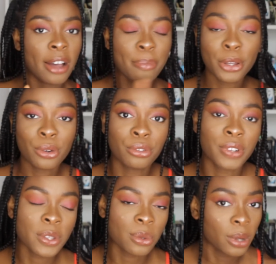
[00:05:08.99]
I've been on
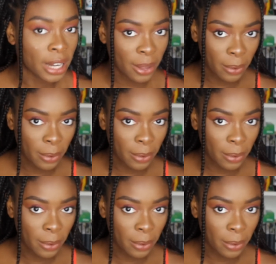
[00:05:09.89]
Rasul clay